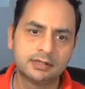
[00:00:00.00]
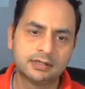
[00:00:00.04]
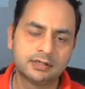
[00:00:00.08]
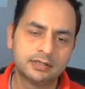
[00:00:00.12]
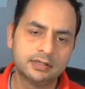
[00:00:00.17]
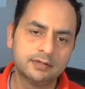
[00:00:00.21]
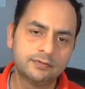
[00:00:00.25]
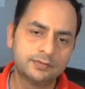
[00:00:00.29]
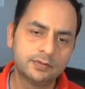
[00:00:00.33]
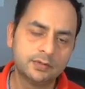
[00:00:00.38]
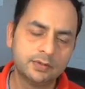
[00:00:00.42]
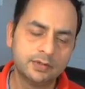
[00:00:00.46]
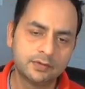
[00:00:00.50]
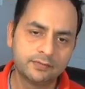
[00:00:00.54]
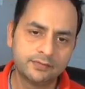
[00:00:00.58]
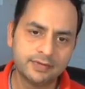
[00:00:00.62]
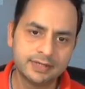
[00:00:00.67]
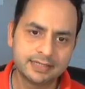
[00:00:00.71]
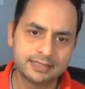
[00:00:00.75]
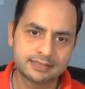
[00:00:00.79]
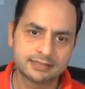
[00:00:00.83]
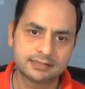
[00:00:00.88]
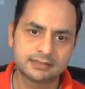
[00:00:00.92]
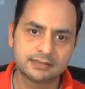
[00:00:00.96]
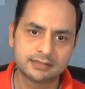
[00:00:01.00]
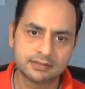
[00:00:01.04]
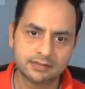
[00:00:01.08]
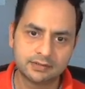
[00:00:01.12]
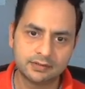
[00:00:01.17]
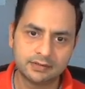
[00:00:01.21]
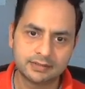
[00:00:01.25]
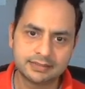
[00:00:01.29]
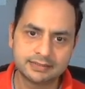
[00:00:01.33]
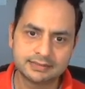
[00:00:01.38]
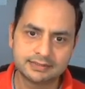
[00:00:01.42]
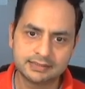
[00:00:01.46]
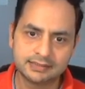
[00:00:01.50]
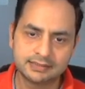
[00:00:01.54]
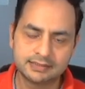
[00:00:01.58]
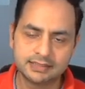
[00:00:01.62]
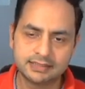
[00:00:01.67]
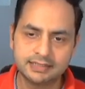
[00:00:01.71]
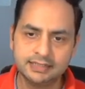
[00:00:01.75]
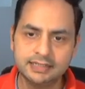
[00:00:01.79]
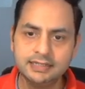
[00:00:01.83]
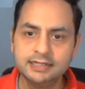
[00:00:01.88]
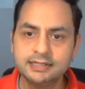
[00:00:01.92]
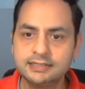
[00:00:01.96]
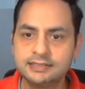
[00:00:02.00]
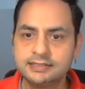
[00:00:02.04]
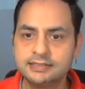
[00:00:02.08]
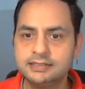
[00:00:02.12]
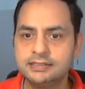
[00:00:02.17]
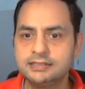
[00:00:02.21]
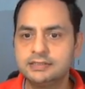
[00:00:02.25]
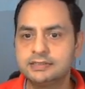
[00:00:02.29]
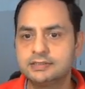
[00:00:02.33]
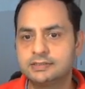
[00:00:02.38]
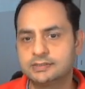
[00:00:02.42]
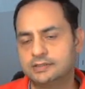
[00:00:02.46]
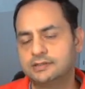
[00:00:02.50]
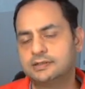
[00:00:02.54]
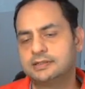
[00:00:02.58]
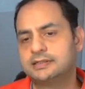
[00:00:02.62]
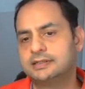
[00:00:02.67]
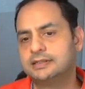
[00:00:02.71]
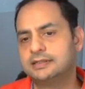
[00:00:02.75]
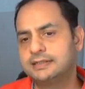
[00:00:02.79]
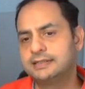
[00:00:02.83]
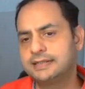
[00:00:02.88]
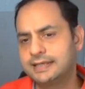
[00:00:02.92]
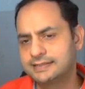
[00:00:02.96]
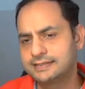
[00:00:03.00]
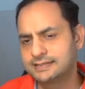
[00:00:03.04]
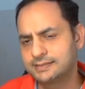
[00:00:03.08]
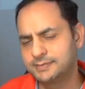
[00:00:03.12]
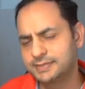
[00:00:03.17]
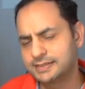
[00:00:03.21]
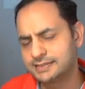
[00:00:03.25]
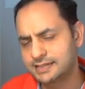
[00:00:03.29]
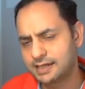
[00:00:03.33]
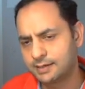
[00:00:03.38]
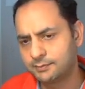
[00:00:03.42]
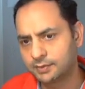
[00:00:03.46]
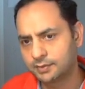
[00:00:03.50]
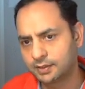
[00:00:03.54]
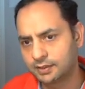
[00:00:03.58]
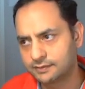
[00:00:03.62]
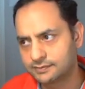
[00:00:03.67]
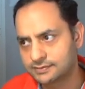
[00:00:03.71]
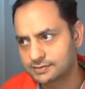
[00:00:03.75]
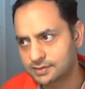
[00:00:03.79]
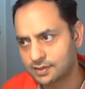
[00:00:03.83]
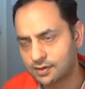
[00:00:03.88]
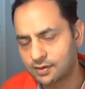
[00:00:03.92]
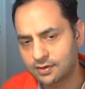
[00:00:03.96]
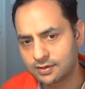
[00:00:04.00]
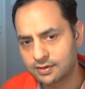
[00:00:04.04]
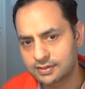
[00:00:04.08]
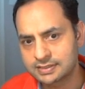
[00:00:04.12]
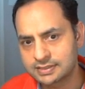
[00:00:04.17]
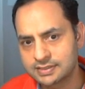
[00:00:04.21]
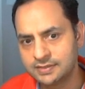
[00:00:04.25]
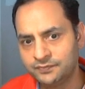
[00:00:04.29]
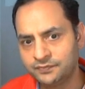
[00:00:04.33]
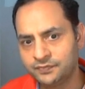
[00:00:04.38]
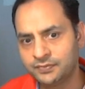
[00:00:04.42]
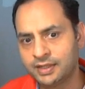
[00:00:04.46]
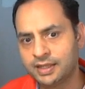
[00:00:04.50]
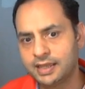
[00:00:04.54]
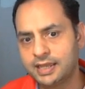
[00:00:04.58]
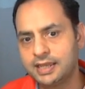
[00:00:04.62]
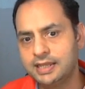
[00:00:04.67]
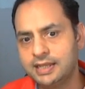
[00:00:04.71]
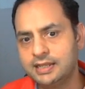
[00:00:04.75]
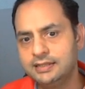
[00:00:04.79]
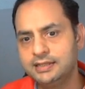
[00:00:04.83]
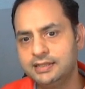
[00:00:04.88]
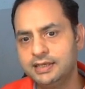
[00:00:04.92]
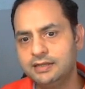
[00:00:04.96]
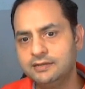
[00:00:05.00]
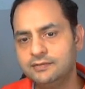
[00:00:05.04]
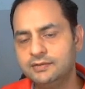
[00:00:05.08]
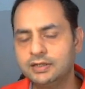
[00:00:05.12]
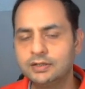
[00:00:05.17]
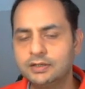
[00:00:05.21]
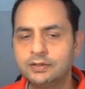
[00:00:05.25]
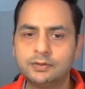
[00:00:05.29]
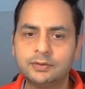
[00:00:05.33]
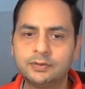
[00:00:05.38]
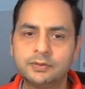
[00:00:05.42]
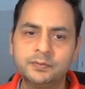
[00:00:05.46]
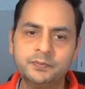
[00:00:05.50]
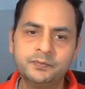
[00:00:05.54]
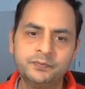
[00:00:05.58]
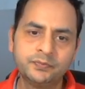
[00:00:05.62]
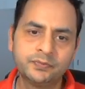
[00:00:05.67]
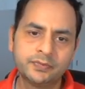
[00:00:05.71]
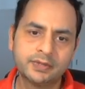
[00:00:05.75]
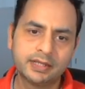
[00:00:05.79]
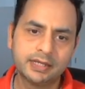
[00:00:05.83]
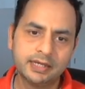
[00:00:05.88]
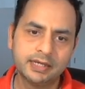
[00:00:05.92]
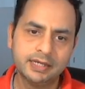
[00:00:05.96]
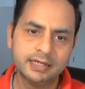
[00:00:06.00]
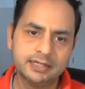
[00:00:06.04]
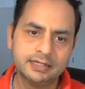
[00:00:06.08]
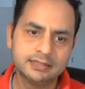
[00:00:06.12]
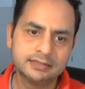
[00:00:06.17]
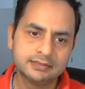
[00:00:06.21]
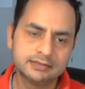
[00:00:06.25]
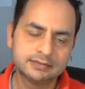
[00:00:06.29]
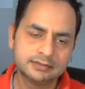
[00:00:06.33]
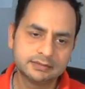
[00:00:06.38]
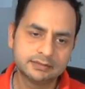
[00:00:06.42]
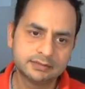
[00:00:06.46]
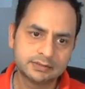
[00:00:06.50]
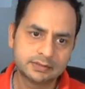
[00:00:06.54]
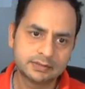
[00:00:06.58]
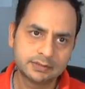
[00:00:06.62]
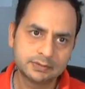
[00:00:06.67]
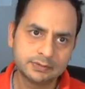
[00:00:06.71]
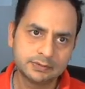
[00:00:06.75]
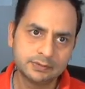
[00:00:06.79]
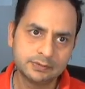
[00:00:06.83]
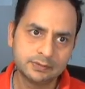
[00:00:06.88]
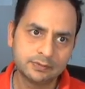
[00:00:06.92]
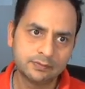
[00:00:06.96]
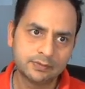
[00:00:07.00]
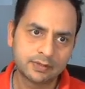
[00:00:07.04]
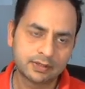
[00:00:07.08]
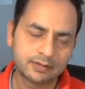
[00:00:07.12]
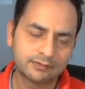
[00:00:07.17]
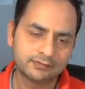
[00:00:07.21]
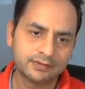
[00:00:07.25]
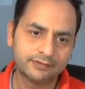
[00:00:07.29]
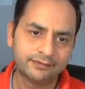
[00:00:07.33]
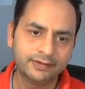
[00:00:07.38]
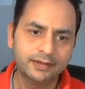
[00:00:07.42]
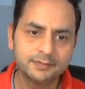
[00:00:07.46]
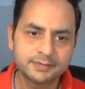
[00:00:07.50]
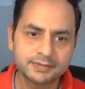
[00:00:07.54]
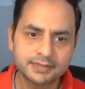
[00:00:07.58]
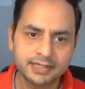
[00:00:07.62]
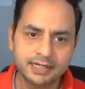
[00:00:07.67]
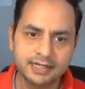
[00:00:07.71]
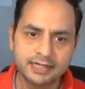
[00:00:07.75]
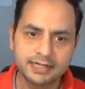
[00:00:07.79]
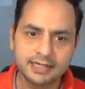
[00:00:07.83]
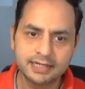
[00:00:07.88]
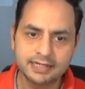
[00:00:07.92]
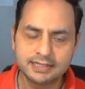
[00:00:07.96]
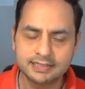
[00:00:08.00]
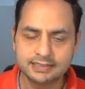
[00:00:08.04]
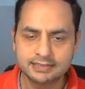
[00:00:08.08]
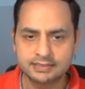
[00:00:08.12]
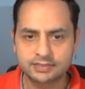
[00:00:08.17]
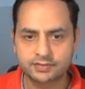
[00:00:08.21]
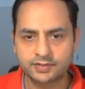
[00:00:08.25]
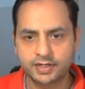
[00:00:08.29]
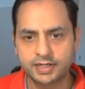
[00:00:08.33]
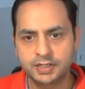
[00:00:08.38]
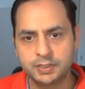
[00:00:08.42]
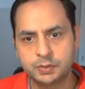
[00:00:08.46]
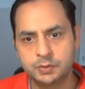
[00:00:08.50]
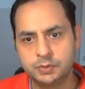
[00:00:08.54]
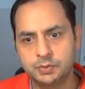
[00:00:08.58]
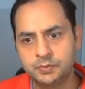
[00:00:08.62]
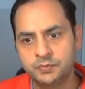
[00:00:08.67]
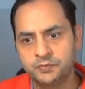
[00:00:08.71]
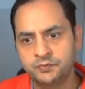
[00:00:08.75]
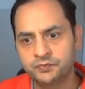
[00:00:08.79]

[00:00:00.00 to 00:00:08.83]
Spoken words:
if you invest on certain indices, or take some example of stocks, and then we'll go and to one of the website and try to